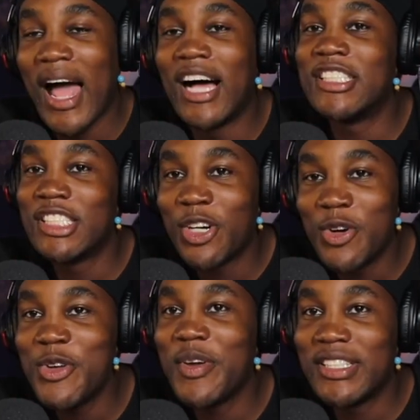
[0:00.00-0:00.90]
I'll
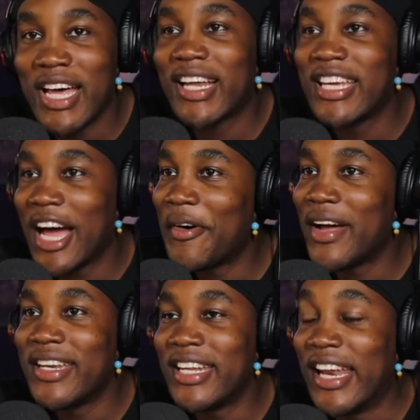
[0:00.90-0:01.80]
show you exactly how
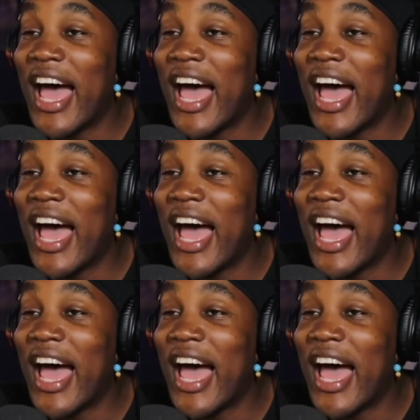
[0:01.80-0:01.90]
I did it.